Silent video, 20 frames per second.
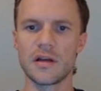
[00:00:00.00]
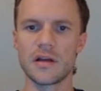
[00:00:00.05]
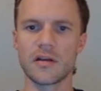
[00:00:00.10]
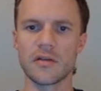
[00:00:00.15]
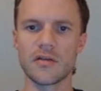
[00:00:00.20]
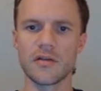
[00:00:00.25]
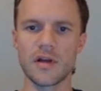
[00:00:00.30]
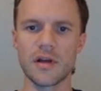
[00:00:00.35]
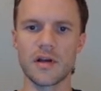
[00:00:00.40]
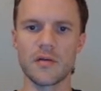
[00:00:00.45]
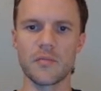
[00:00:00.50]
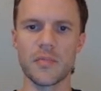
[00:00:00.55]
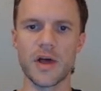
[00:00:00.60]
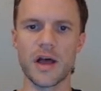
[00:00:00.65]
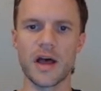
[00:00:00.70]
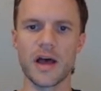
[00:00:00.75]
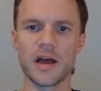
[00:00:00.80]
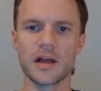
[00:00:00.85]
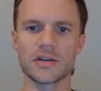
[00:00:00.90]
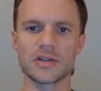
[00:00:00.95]
create a
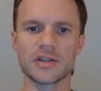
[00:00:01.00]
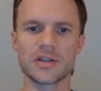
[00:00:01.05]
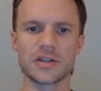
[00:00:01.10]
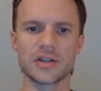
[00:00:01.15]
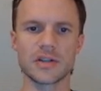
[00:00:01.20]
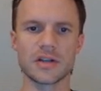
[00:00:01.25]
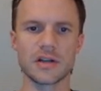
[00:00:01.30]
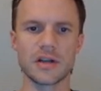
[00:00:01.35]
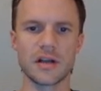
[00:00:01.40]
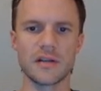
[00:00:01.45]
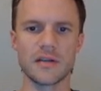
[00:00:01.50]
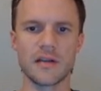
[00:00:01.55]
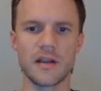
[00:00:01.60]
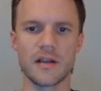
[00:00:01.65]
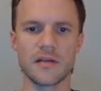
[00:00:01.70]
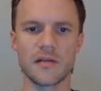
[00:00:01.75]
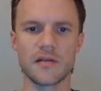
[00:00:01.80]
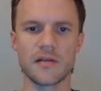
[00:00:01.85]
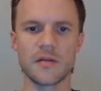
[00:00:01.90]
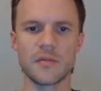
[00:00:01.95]
batch, and
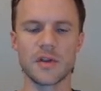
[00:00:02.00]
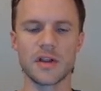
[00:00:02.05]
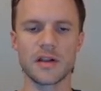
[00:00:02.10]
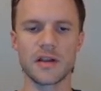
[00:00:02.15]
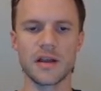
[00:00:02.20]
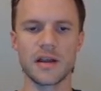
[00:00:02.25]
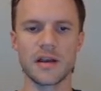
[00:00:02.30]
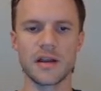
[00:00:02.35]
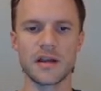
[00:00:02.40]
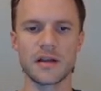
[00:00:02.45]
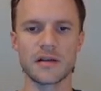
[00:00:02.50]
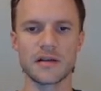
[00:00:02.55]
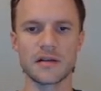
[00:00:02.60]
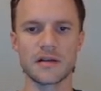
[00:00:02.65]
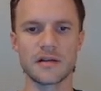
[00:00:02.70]
then simulate it.